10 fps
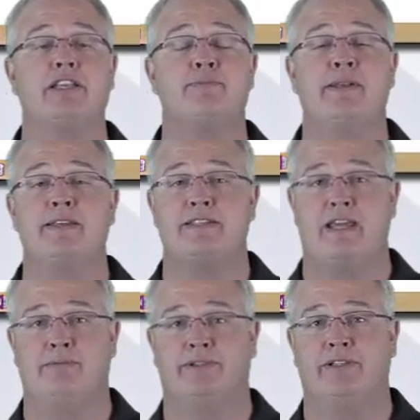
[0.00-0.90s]
It's been
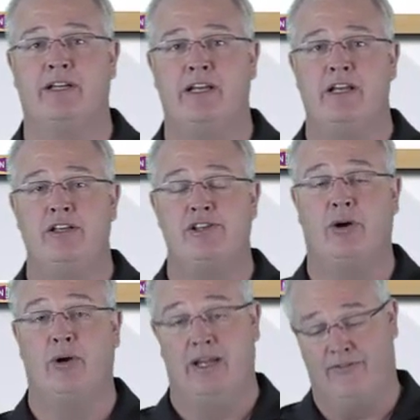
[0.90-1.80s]
disabled.
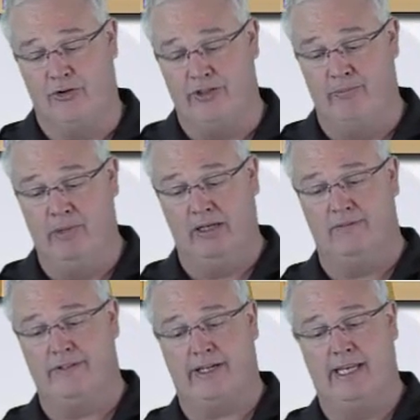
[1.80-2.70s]
So if they're in the middle
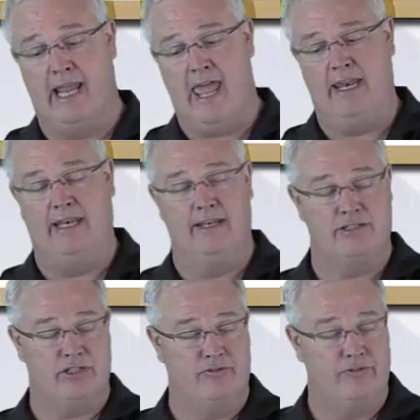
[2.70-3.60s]
of looking at it, it
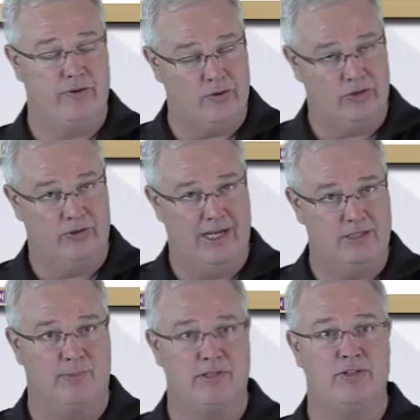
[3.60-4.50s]
isn't going to revoke their
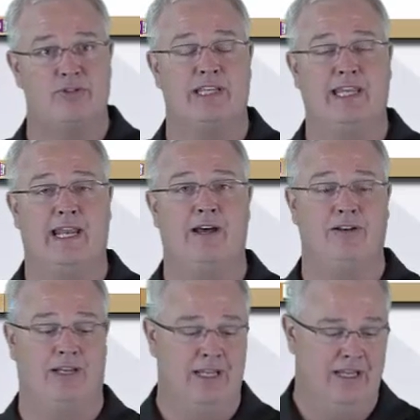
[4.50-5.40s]
rights, but as soon as they get
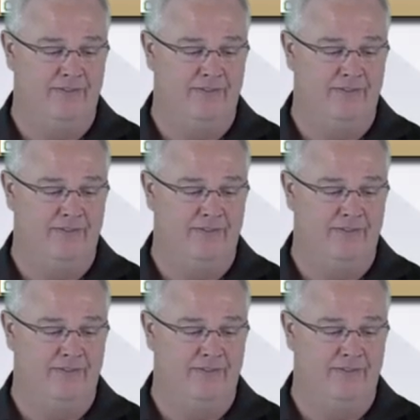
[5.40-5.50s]
out,